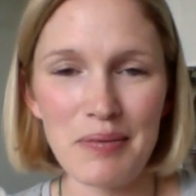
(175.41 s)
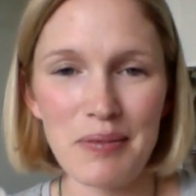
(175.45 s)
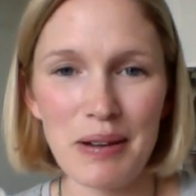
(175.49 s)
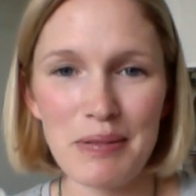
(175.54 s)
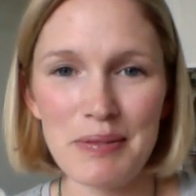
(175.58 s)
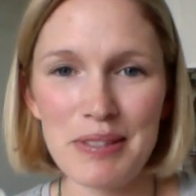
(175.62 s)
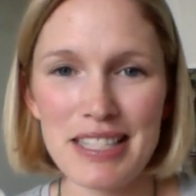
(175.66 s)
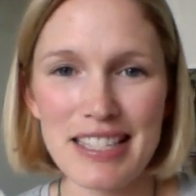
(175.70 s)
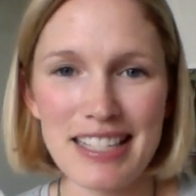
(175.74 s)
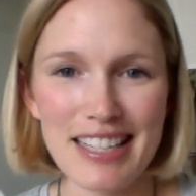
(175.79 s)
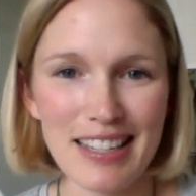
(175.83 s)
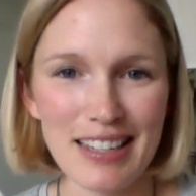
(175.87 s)
I'm
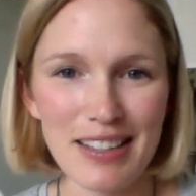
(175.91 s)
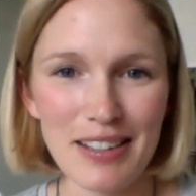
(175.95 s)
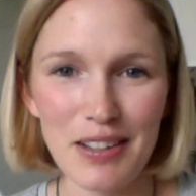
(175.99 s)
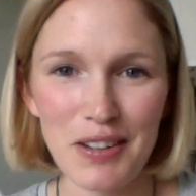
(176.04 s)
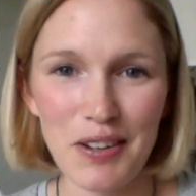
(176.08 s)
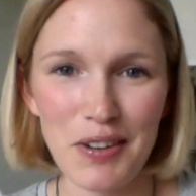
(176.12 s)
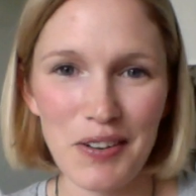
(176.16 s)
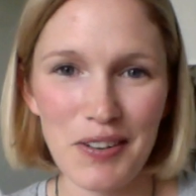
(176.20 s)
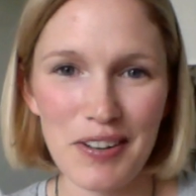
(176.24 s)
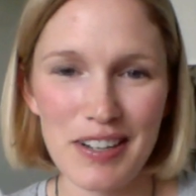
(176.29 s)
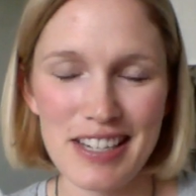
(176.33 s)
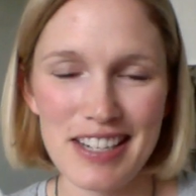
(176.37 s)
just going to
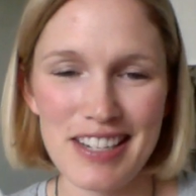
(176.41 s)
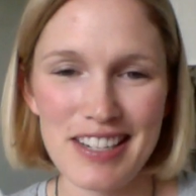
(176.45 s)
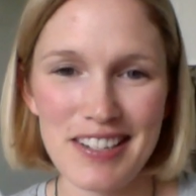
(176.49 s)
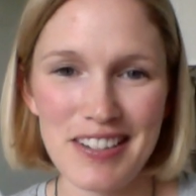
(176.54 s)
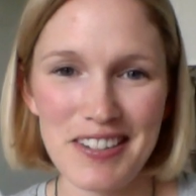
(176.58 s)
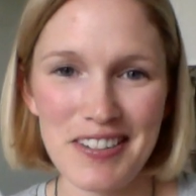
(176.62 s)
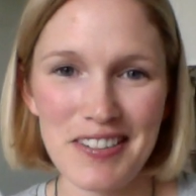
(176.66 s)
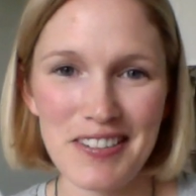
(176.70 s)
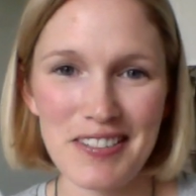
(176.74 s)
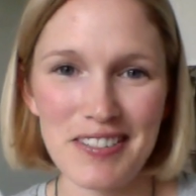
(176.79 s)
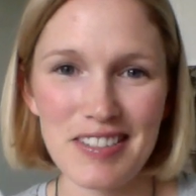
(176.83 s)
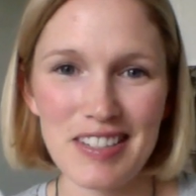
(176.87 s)
encourage
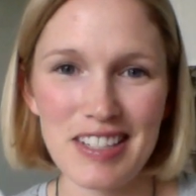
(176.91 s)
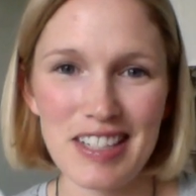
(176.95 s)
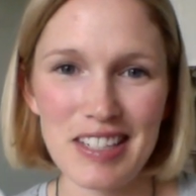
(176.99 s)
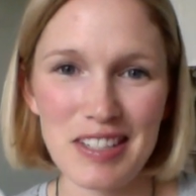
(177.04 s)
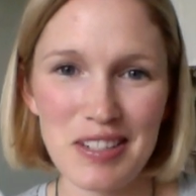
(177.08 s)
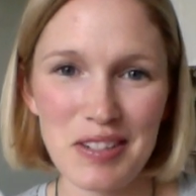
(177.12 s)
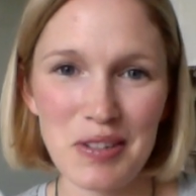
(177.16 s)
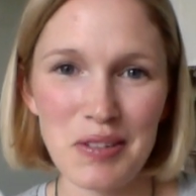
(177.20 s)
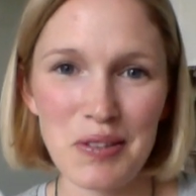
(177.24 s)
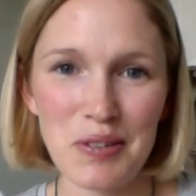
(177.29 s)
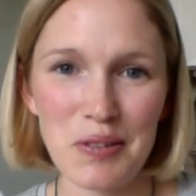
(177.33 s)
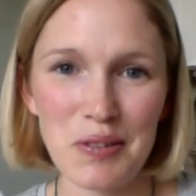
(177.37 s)
you to
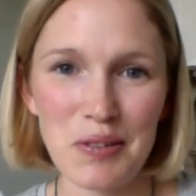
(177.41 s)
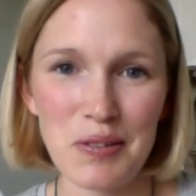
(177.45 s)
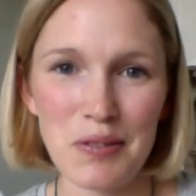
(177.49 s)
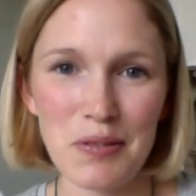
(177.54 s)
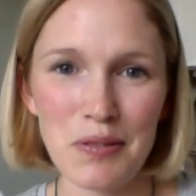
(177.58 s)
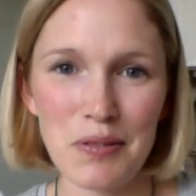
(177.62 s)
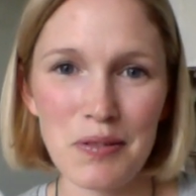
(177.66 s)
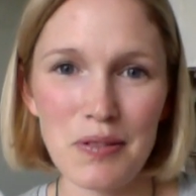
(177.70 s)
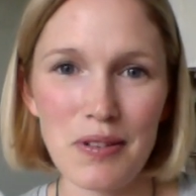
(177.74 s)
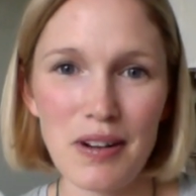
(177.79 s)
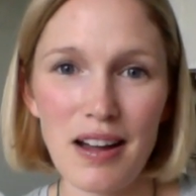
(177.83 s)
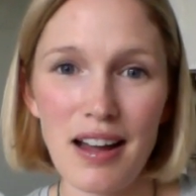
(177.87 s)

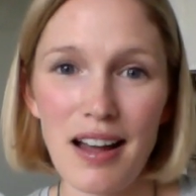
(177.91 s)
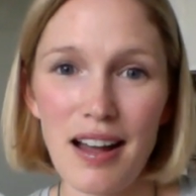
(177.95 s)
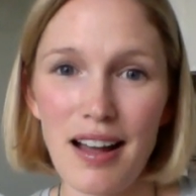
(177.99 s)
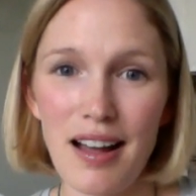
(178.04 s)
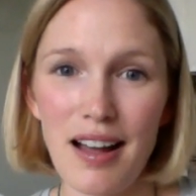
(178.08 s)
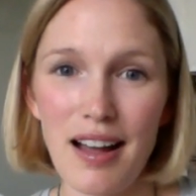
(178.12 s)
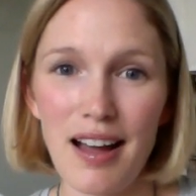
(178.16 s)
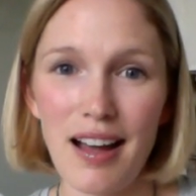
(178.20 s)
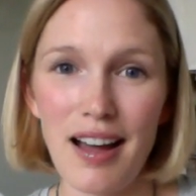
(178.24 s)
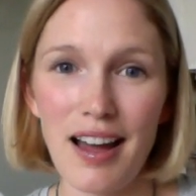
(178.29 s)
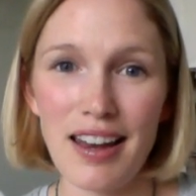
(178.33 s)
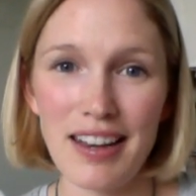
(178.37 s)
do
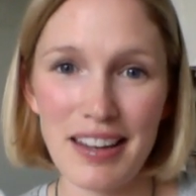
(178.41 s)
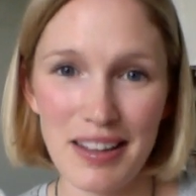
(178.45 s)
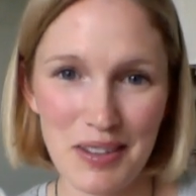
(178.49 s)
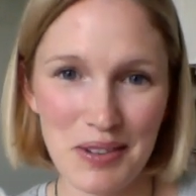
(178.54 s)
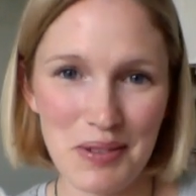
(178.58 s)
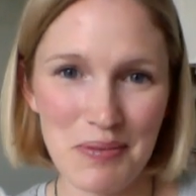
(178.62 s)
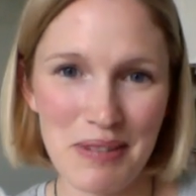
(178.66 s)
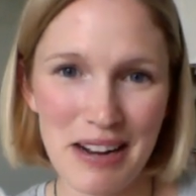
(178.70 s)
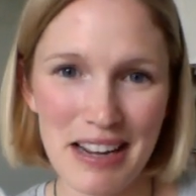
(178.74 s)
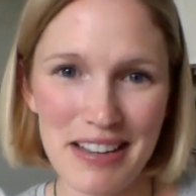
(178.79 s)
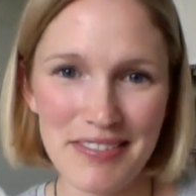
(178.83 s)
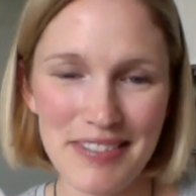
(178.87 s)

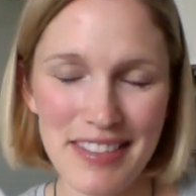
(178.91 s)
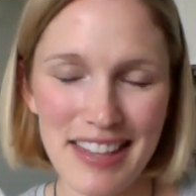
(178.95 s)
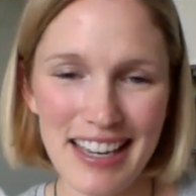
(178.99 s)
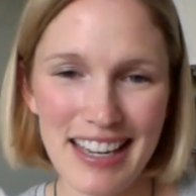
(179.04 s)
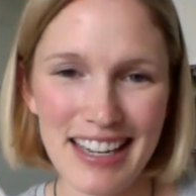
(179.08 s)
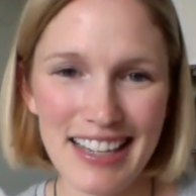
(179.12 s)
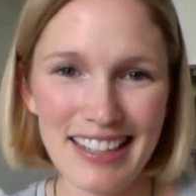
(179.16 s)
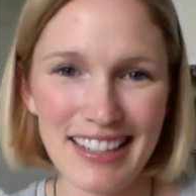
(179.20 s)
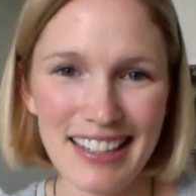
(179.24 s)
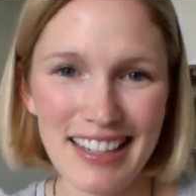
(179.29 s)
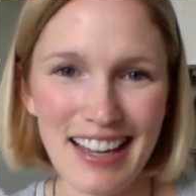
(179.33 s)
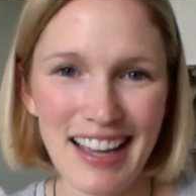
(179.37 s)
another brave
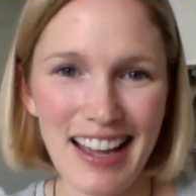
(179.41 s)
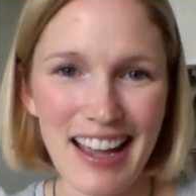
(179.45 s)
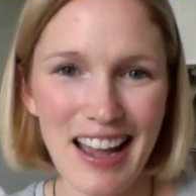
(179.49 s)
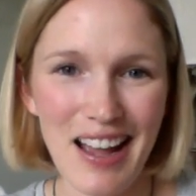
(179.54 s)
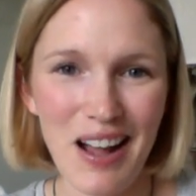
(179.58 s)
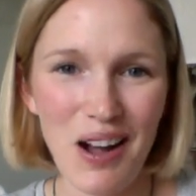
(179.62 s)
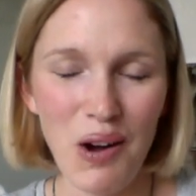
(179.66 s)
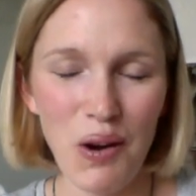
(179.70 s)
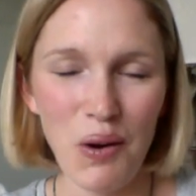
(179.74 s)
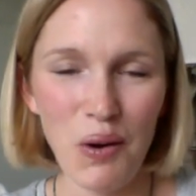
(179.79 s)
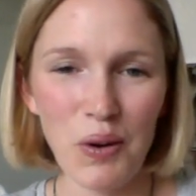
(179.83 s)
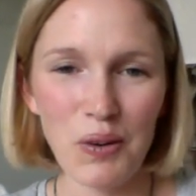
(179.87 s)
thing
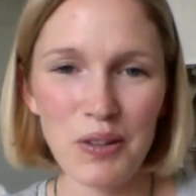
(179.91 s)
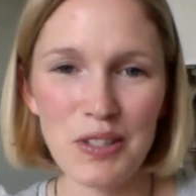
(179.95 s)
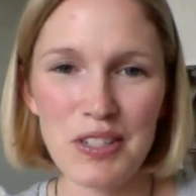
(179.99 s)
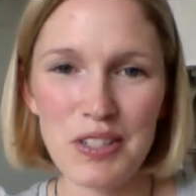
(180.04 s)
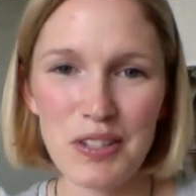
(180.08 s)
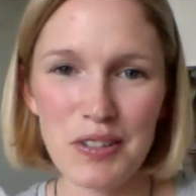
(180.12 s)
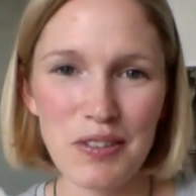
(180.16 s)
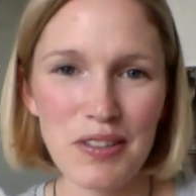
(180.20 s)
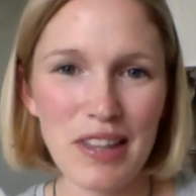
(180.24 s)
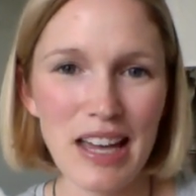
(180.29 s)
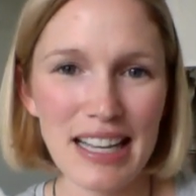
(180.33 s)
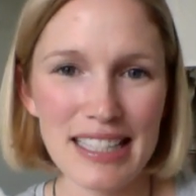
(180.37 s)
or
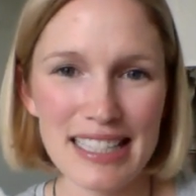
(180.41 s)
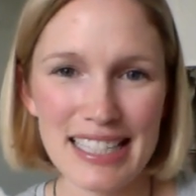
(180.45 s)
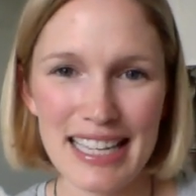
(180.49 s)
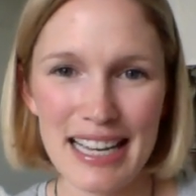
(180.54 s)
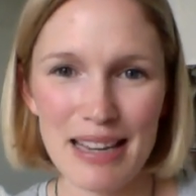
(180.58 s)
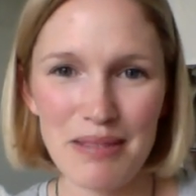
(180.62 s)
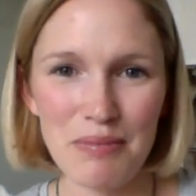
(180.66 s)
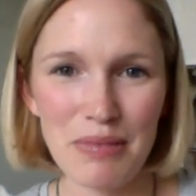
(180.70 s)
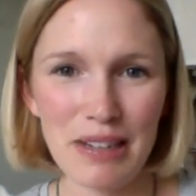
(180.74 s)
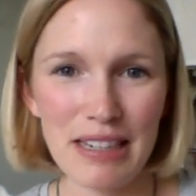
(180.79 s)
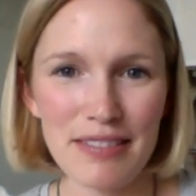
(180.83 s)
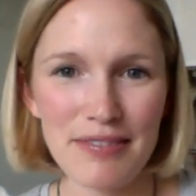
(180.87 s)
do that
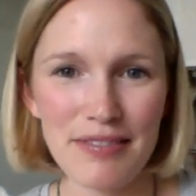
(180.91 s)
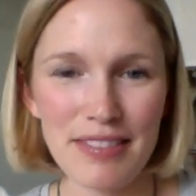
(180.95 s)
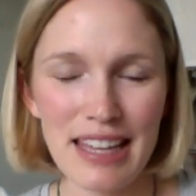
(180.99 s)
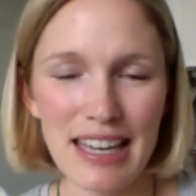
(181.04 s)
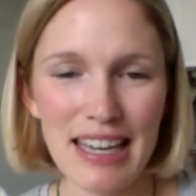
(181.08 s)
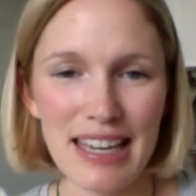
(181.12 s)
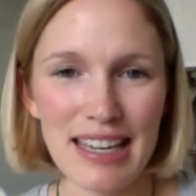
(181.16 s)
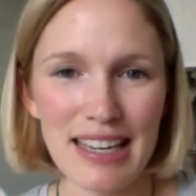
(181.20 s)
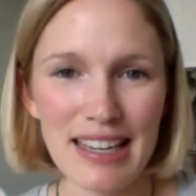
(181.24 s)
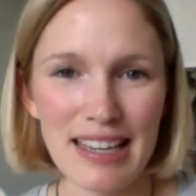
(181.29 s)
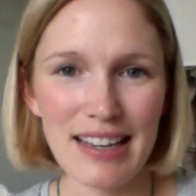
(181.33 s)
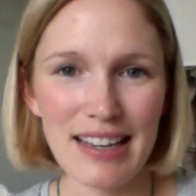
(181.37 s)
same brave
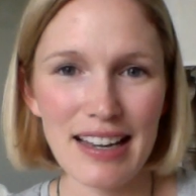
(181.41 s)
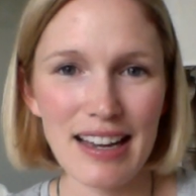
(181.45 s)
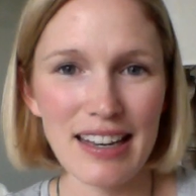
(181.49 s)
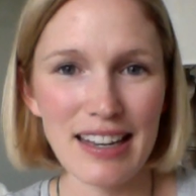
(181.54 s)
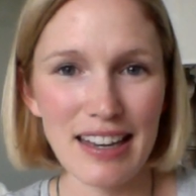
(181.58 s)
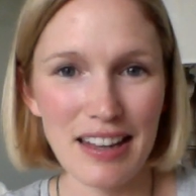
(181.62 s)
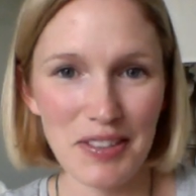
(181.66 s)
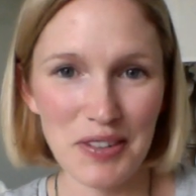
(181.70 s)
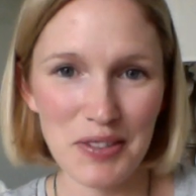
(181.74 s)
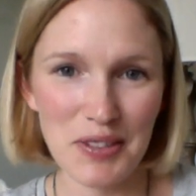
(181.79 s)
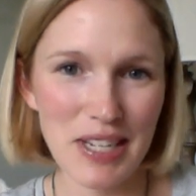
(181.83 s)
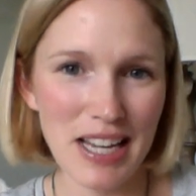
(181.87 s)
thing
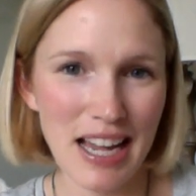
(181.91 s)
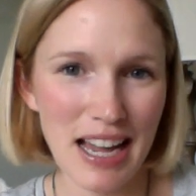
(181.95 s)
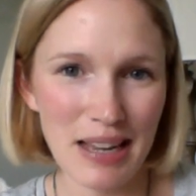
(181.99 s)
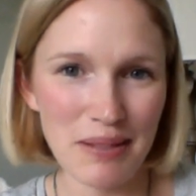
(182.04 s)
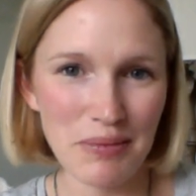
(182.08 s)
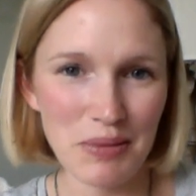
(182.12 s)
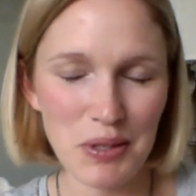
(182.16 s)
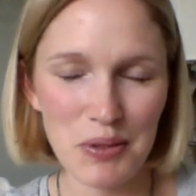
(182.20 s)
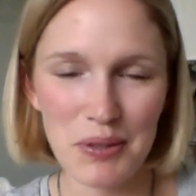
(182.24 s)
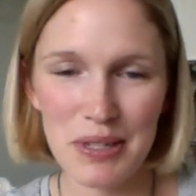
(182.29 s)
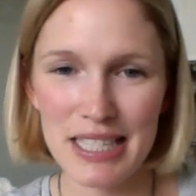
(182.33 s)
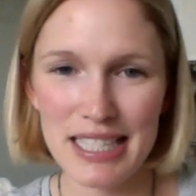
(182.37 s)
another time.
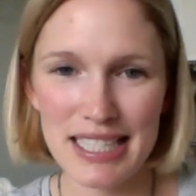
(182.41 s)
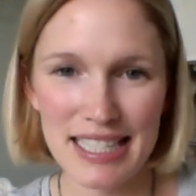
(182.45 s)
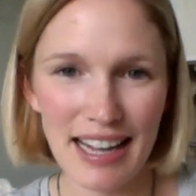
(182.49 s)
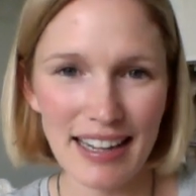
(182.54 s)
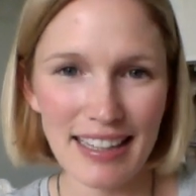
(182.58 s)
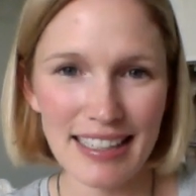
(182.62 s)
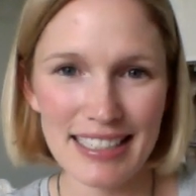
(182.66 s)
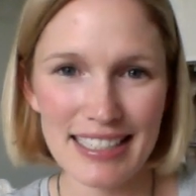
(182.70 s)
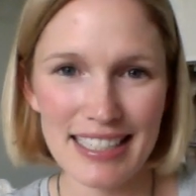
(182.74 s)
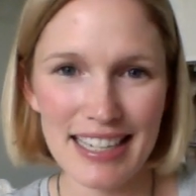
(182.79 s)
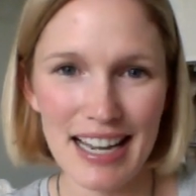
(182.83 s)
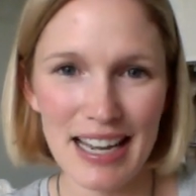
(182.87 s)
Do it a
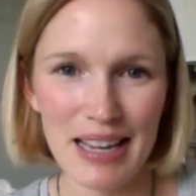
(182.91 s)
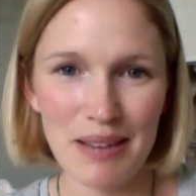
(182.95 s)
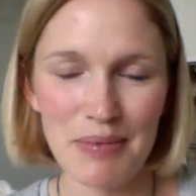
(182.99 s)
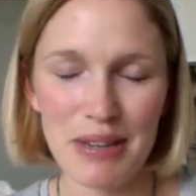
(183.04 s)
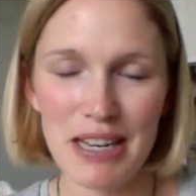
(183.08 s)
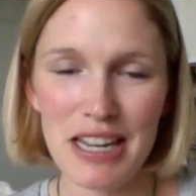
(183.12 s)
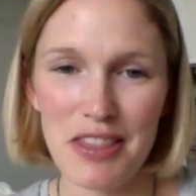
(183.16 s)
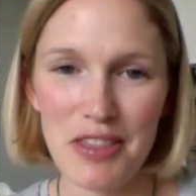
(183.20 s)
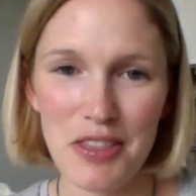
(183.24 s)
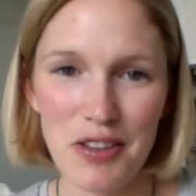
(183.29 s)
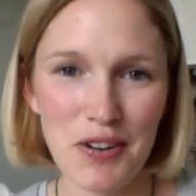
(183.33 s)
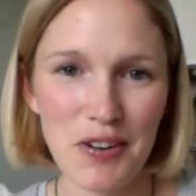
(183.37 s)
second time
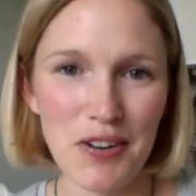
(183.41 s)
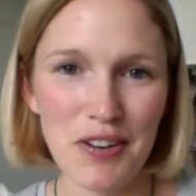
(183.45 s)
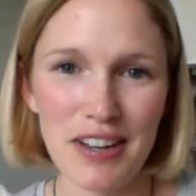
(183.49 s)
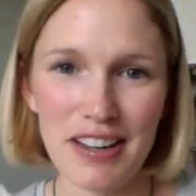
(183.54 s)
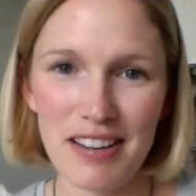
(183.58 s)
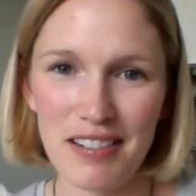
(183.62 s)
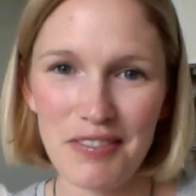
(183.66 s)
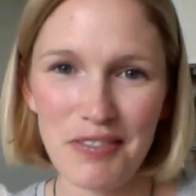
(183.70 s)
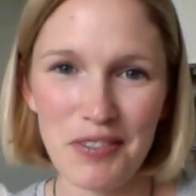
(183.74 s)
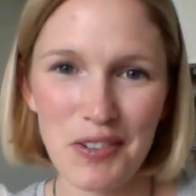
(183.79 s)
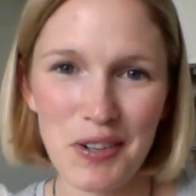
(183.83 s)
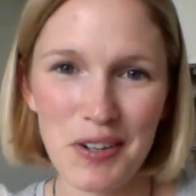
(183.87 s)
and a third
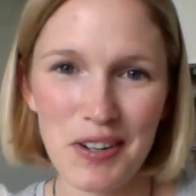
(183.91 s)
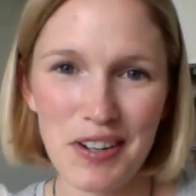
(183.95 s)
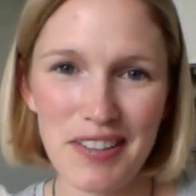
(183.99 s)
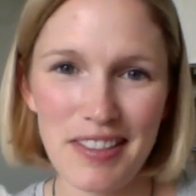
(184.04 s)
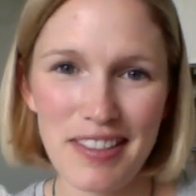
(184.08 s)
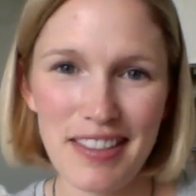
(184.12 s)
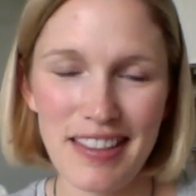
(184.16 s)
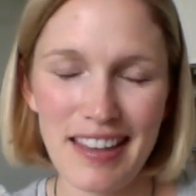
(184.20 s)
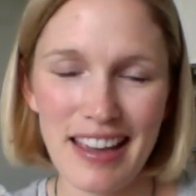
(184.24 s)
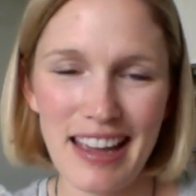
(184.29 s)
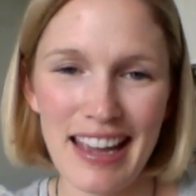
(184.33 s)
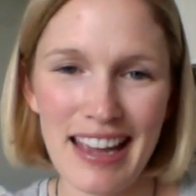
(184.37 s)
and a fourth.
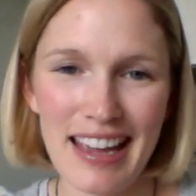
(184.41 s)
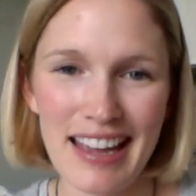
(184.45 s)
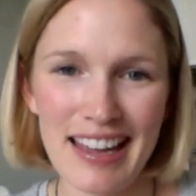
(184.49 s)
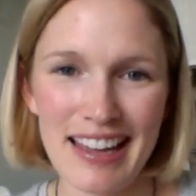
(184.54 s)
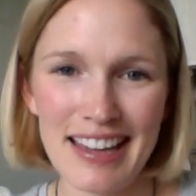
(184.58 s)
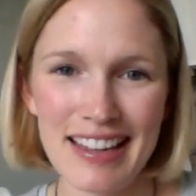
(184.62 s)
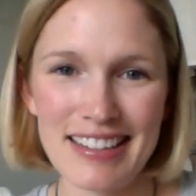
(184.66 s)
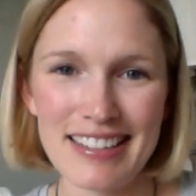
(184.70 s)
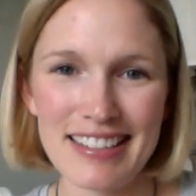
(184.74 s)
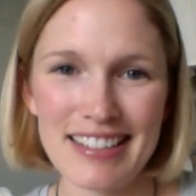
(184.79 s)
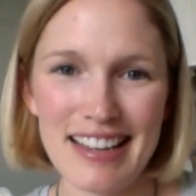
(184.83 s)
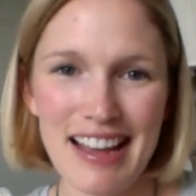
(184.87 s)

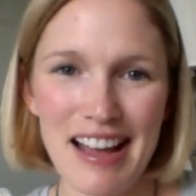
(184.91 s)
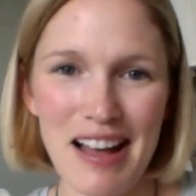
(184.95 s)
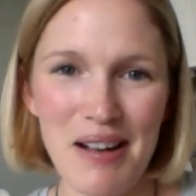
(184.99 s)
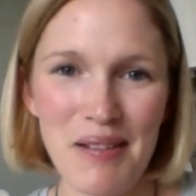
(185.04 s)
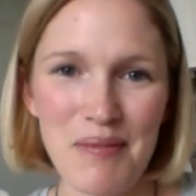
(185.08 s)
And